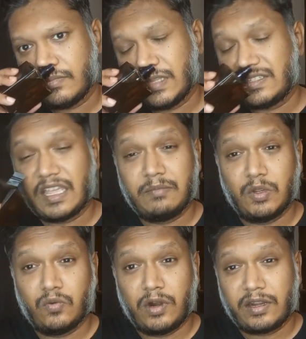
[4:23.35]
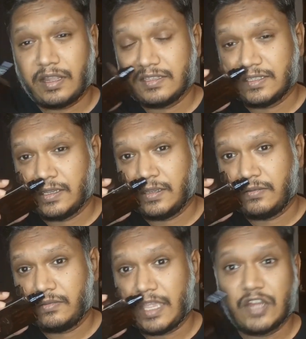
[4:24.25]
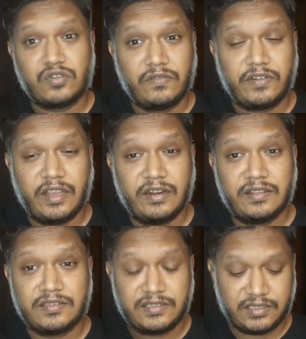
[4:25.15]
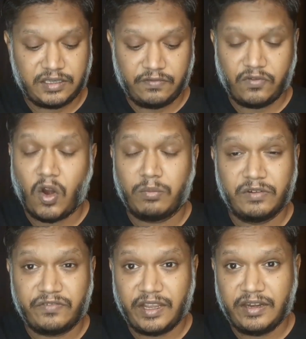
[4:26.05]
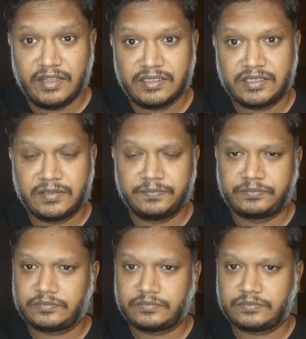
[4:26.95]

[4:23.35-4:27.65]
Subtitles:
This can be worked as a casual fragrance, a formal fragrance.